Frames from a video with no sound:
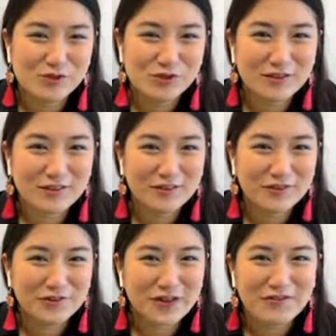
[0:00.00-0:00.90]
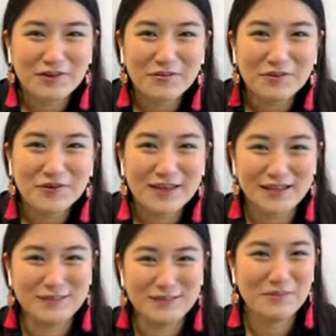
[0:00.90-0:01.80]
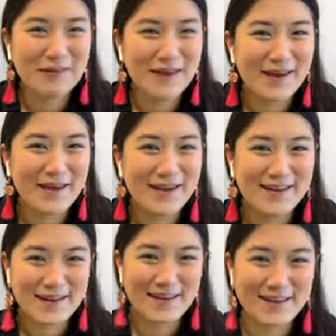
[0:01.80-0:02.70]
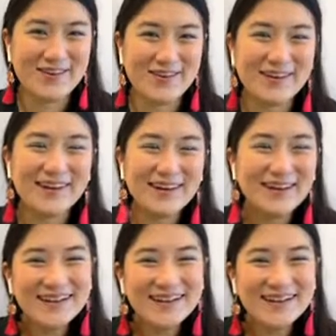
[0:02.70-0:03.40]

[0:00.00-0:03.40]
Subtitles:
sure all of you have your moon cakes prepared and your,